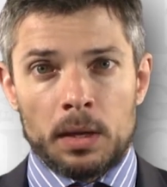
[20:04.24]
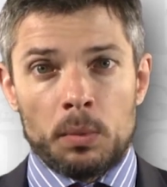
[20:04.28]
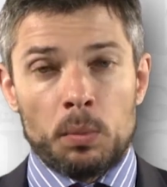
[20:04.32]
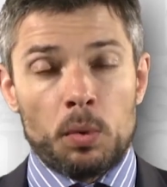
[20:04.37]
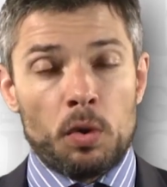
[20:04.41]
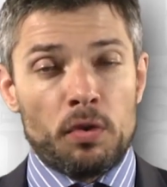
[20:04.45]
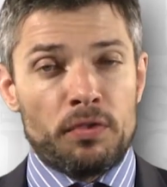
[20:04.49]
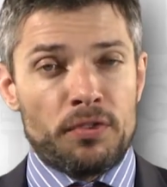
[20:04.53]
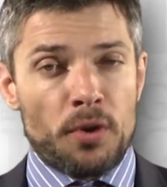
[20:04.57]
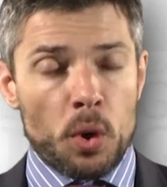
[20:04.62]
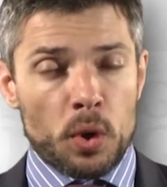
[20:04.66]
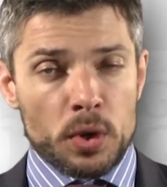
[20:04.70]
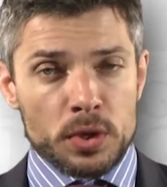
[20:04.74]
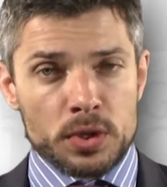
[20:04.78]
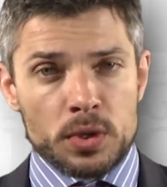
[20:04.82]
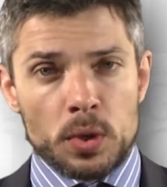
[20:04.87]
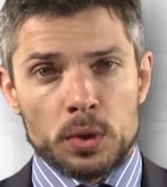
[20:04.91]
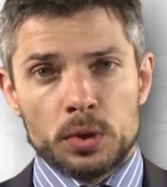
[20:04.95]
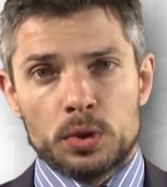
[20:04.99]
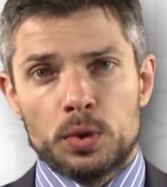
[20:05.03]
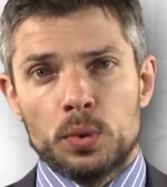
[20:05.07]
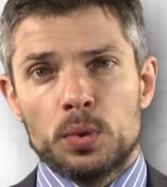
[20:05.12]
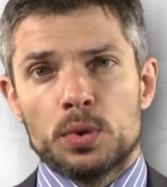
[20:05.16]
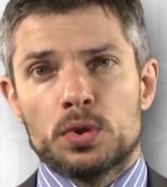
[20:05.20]
We'll focus
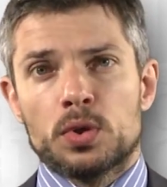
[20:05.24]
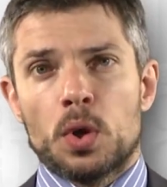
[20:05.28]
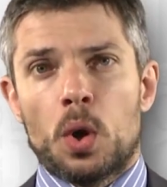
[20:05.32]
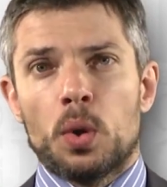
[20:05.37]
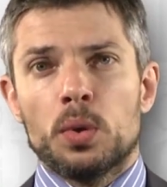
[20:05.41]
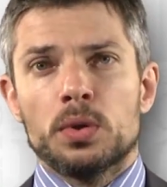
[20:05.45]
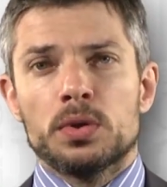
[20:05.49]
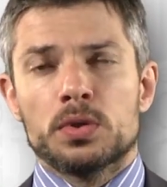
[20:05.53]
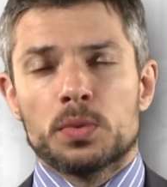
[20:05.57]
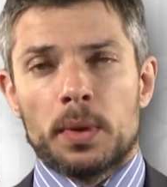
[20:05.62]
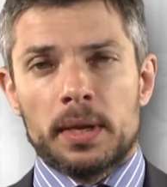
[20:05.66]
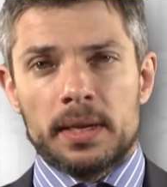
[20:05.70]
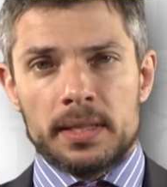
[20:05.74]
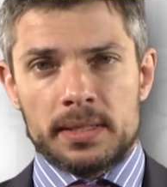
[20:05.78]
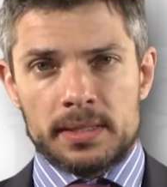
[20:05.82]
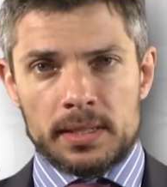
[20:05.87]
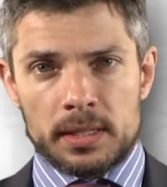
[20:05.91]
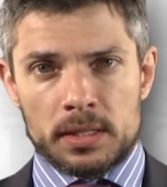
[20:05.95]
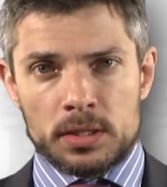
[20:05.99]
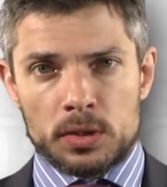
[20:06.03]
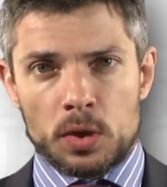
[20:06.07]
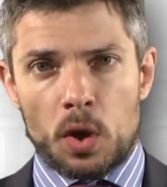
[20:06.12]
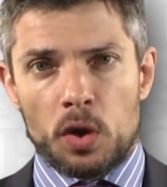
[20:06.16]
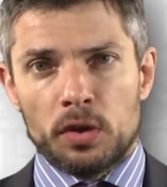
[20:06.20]
on two zones. One is
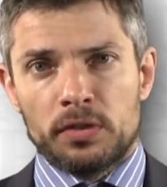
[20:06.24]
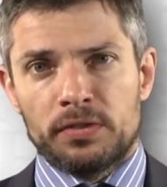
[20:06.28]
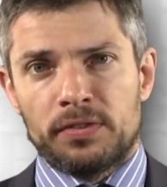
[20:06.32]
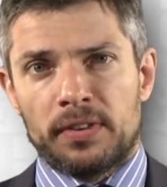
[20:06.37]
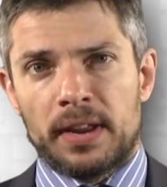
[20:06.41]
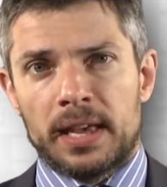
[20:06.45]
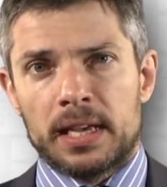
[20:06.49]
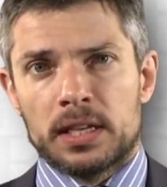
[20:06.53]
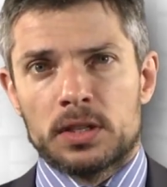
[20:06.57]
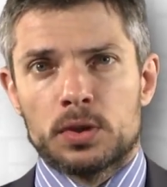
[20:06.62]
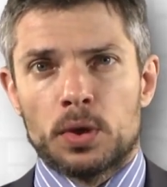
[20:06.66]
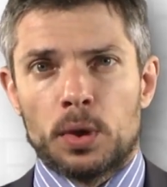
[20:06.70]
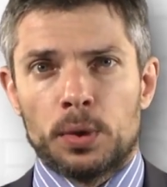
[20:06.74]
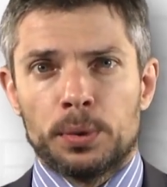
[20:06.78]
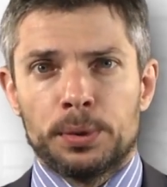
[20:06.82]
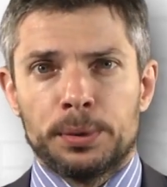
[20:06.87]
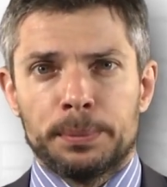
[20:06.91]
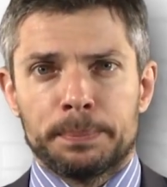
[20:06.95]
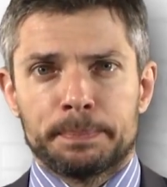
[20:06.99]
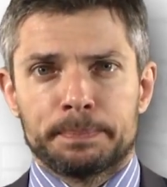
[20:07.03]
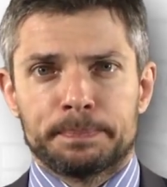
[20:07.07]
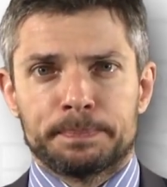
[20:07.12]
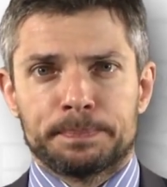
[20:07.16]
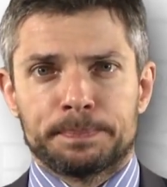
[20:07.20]
the salt flank
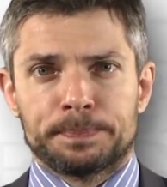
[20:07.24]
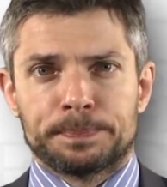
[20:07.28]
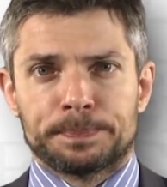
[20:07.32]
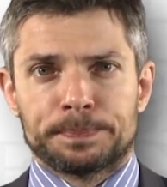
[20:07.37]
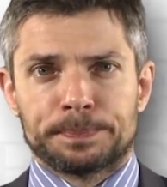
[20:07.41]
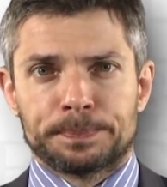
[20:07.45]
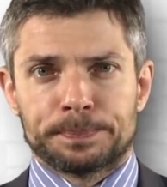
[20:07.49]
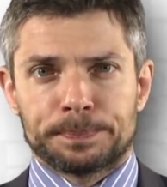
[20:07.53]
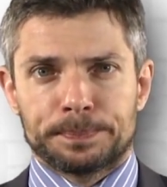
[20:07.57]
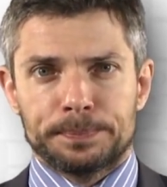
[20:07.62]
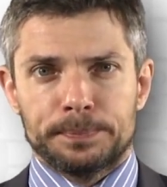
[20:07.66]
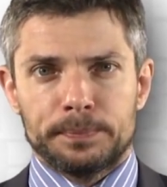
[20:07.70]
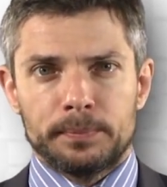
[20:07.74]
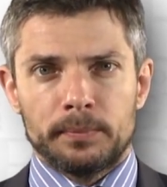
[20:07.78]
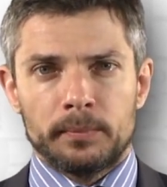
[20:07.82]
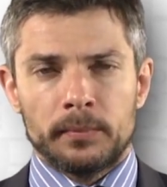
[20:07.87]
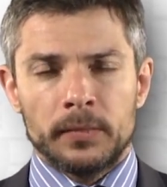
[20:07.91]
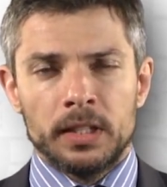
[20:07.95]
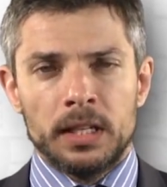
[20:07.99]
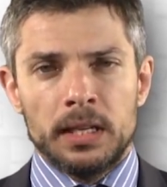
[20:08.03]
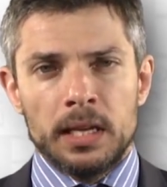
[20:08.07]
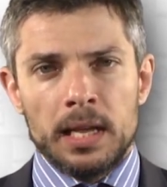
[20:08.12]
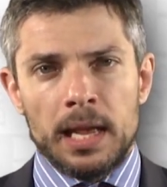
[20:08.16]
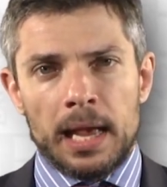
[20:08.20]
zone,
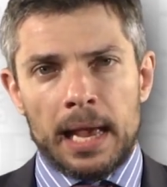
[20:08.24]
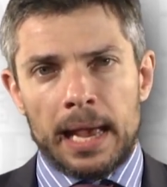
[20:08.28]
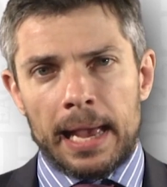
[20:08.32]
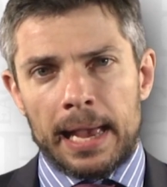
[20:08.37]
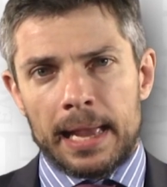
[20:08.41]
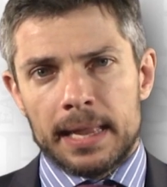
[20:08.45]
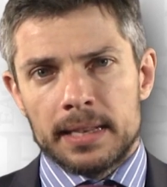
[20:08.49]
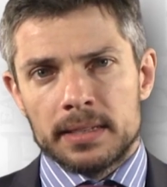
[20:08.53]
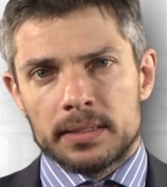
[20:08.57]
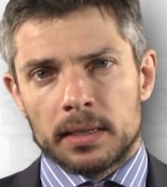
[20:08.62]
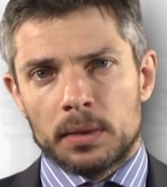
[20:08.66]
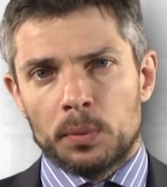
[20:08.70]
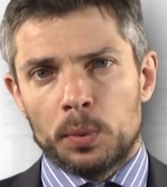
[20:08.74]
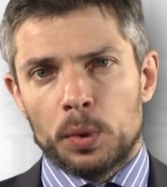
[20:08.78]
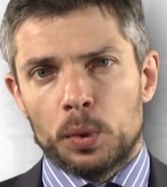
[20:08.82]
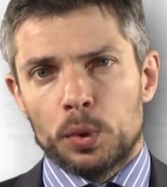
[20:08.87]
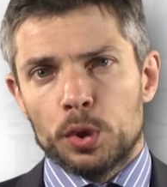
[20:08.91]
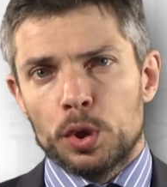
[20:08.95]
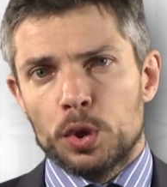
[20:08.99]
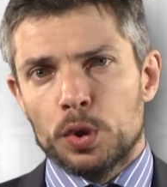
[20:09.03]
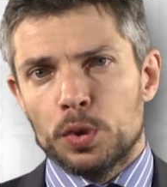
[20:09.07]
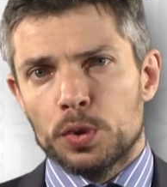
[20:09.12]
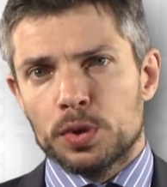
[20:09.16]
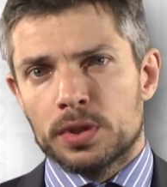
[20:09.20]
and we'll
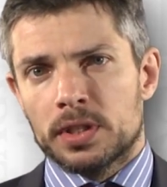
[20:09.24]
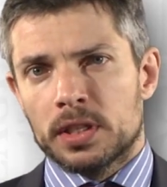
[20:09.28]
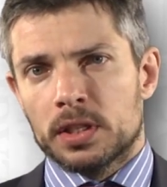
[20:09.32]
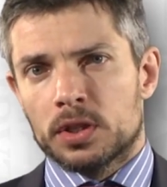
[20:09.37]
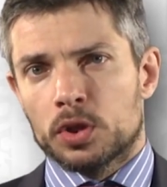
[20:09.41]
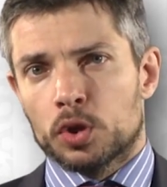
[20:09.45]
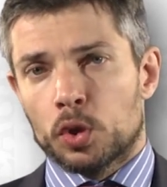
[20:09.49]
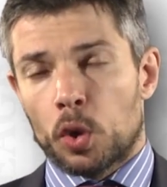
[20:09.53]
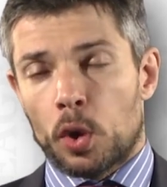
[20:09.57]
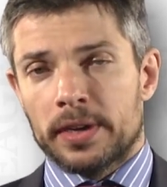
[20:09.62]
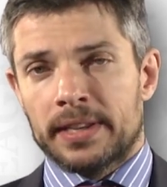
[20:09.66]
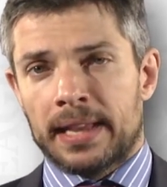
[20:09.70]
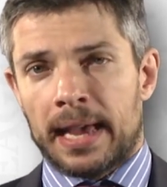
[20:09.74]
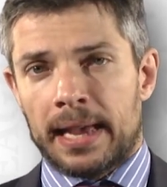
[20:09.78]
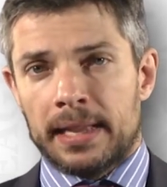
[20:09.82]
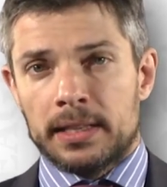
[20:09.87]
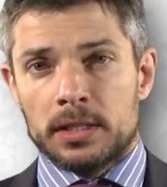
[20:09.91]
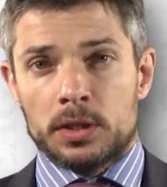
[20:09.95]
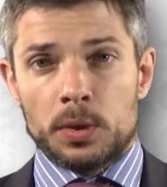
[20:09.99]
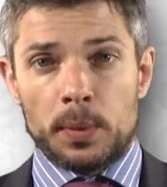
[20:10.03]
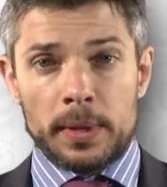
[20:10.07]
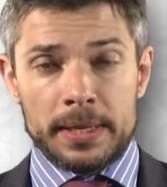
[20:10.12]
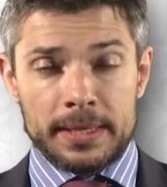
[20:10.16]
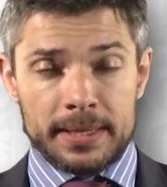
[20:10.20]
use this
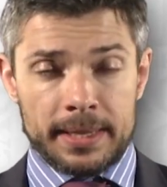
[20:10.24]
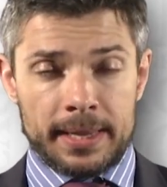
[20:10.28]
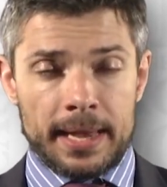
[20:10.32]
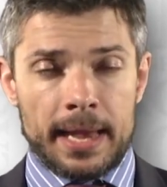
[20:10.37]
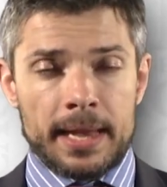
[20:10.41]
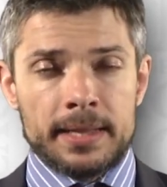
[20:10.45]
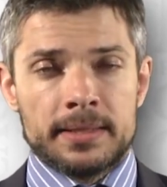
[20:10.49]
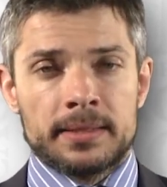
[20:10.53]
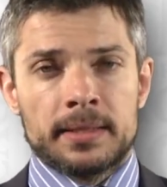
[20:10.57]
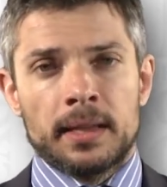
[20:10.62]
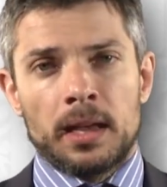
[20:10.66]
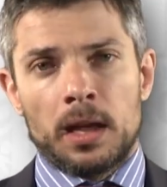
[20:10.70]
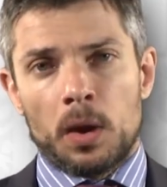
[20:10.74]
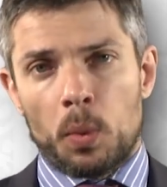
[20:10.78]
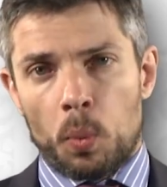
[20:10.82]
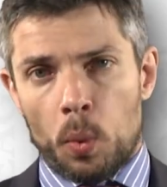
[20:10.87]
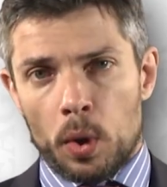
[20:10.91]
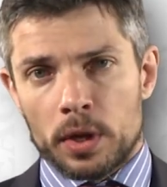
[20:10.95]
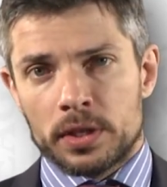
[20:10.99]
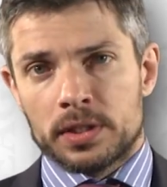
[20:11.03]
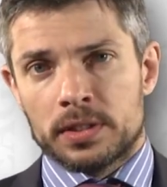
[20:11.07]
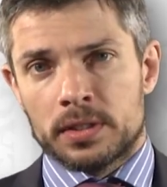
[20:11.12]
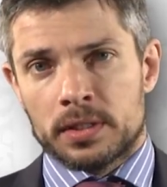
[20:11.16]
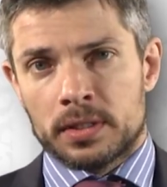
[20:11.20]
shorthand to indicate
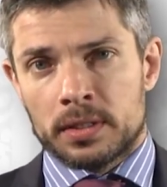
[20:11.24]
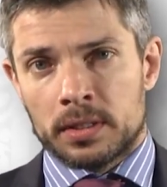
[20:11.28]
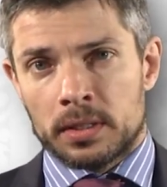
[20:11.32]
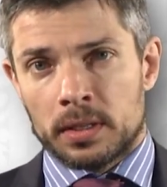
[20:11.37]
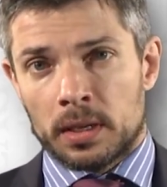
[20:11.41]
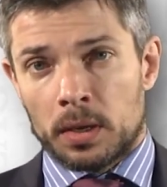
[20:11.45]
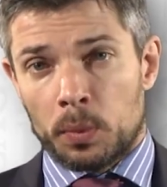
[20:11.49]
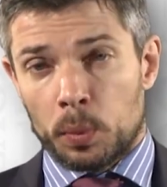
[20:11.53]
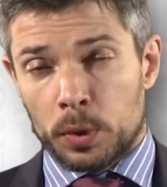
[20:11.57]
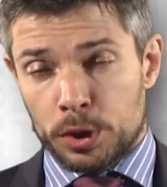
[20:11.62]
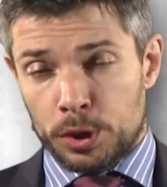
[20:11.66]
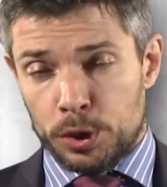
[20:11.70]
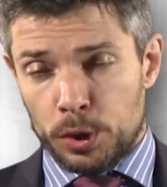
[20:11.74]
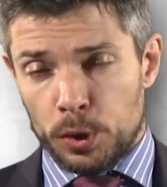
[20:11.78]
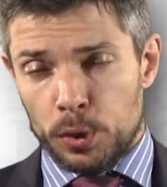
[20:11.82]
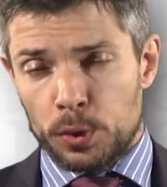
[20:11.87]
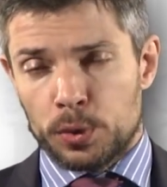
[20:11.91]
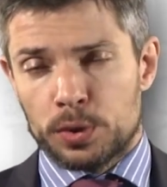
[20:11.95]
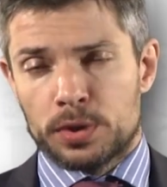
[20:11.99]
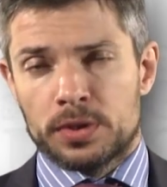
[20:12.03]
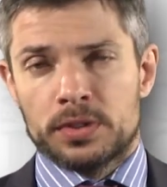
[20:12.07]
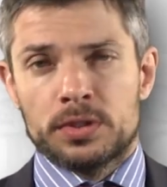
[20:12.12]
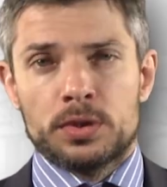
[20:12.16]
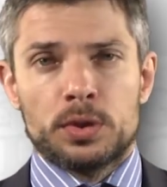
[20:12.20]
what was
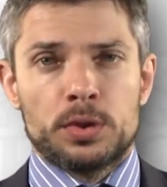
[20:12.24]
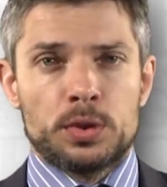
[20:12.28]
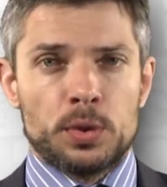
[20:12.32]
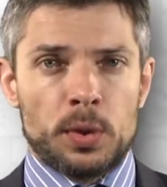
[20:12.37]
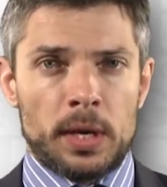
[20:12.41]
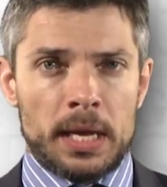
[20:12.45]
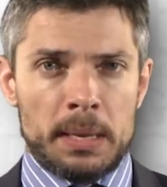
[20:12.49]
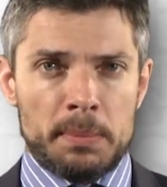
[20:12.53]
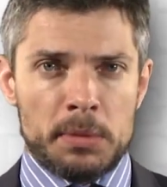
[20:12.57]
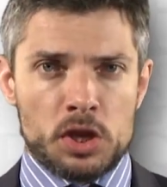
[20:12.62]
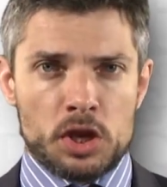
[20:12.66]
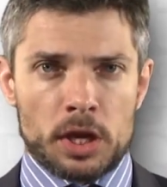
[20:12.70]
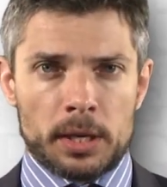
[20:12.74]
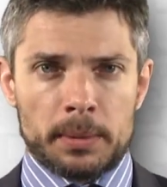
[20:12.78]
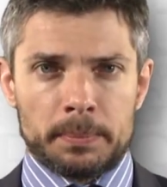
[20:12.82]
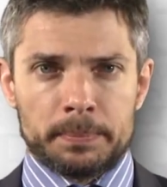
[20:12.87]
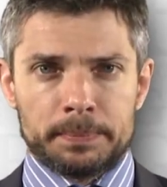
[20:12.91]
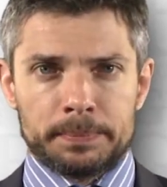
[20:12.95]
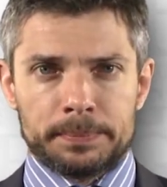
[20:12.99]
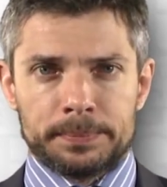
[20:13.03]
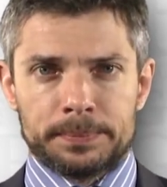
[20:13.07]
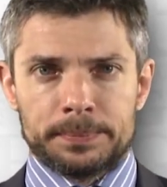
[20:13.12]
used to do imaging.